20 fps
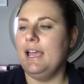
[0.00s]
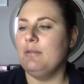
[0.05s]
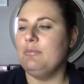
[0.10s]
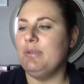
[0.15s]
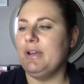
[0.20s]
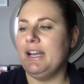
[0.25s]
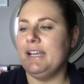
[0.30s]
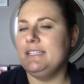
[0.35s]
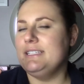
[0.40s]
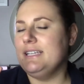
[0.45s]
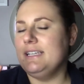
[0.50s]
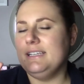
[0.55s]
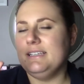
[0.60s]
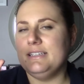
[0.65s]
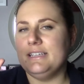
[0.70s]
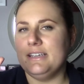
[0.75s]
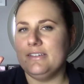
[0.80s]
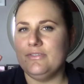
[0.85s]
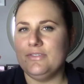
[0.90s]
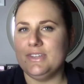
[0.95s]
but I didn't
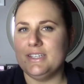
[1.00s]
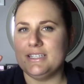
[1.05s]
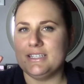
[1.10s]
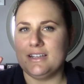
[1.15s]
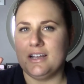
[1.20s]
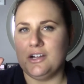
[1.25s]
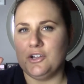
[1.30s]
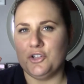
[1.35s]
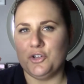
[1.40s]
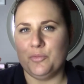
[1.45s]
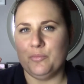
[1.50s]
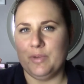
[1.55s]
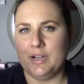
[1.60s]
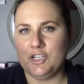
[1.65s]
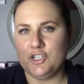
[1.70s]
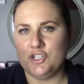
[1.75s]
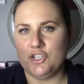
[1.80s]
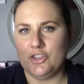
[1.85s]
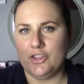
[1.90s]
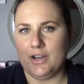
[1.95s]
give this color
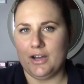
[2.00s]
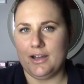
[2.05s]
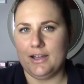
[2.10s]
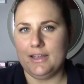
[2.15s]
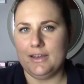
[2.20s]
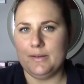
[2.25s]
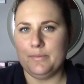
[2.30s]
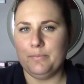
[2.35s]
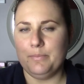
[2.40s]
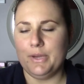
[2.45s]
much thought.